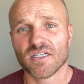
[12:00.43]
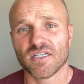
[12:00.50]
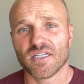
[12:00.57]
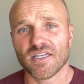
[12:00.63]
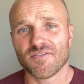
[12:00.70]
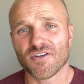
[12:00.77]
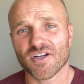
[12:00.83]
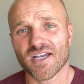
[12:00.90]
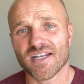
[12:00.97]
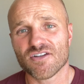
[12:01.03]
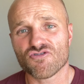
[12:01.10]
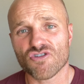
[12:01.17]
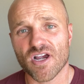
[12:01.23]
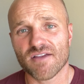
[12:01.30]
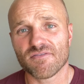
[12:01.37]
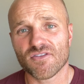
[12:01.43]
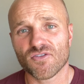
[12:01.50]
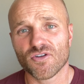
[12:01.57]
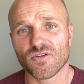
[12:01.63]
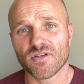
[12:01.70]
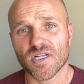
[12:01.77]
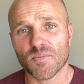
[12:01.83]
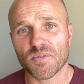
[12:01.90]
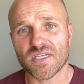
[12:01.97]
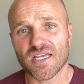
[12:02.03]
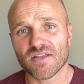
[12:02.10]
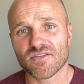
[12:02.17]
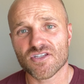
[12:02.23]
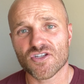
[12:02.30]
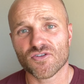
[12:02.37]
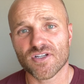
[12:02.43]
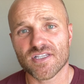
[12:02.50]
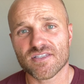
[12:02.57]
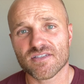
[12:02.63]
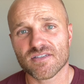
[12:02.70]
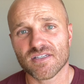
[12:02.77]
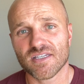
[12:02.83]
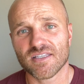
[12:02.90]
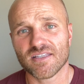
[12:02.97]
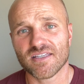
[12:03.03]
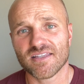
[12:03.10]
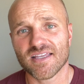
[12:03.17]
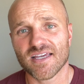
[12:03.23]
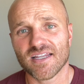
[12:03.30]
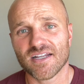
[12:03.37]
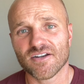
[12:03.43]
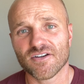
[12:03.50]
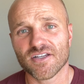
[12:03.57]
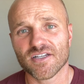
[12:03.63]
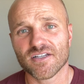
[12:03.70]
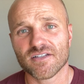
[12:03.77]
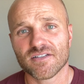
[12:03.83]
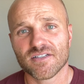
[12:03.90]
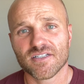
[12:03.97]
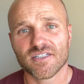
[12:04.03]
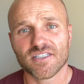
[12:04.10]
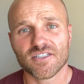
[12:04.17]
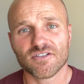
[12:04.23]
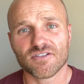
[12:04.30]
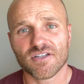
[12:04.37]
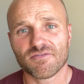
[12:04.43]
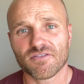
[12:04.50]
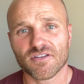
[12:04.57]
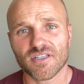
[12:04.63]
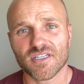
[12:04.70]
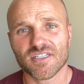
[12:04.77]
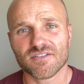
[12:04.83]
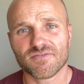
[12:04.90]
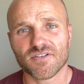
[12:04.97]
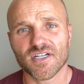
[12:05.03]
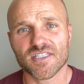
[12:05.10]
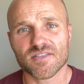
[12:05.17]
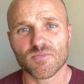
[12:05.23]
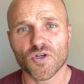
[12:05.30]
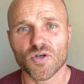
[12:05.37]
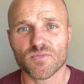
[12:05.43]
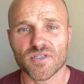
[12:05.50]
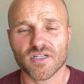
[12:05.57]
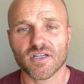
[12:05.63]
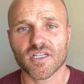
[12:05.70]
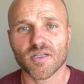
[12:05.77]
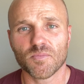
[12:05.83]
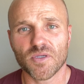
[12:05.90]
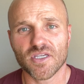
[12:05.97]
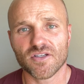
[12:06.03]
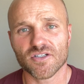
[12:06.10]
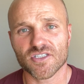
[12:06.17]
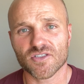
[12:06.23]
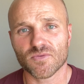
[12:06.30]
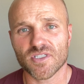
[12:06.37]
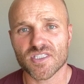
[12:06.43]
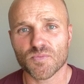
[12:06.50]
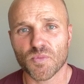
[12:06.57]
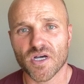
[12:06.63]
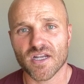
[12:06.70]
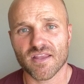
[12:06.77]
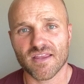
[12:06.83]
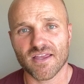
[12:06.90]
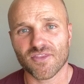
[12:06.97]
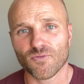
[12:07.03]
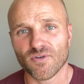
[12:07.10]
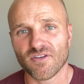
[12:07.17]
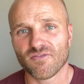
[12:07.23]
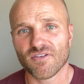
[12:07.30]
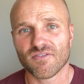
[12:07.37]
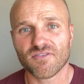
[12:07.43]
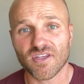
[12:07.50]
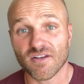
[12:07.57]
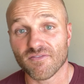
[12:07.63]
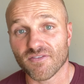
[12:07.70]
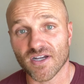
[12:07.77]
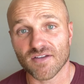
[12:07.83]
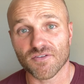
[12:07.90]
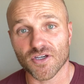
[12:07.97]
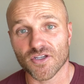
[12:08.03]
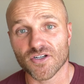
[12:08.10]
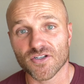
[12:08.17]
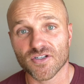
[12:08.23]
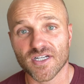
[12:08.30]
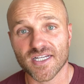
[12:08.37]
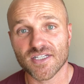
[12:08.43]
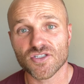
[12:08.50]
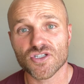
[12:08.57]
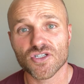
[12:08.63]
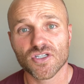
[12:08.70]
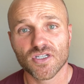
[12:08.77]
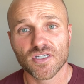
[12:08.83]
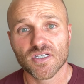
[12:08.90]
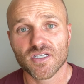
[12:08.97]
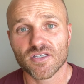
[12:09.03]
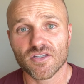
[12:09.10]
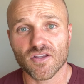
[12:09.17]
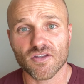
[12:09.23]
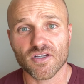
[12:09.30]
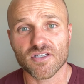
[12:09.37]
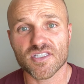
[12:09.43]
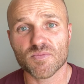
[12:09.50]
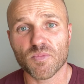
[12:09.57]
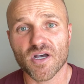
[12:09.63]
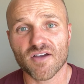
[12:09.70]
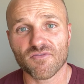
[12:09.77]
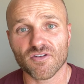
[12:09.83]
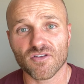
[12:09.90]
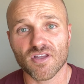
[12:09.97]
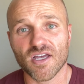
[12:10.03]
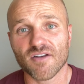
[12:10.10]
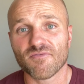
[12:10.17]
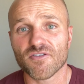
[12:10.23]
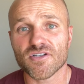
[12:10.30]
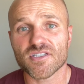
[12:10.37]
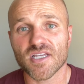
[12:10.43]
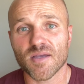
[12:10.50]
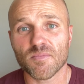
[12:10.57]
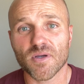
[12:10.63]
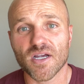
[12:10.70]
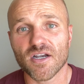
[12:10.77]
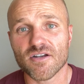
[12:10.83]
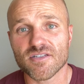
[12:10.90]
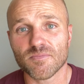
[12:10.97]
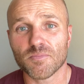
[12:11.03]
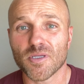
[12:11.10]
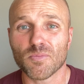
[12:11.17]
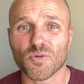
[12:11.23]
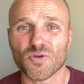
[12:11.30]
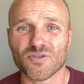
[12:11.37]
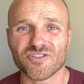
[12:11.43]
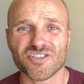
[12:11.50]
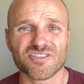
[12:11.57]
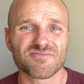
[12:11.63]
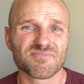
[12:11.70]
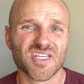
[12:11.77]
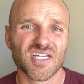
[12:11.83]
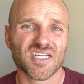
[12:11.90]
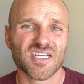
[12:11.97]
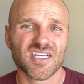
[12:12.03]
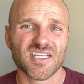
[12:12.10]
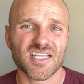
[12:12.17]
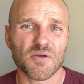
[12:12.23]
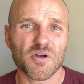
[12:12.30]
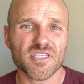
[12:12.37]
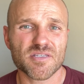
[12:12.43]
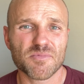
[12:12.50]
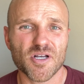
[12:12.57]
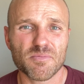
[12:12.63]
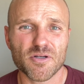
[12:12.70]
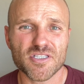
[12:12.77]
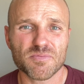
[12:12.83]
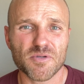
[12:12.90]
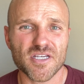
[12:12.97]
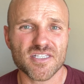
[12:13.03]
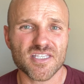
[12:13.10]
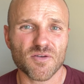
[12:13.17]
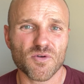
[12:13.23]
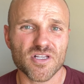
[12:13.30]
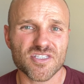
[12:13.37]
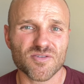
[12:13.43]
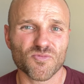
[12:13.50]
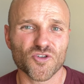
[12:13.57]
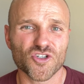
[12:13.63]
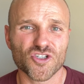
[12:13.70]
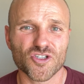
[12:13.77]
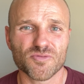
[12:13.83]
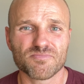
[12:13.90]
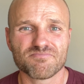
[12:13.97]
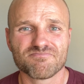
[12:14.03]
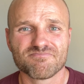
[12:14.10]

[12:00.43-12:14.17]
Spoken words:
if you're kind of driving through and up and down the streets in that area, you're definitely going to find some homes that are going to be in your sweet spot of that 350 to 500 range. Another good spot for a lot of first-time buyers and people who they want some elbow space, they want some room.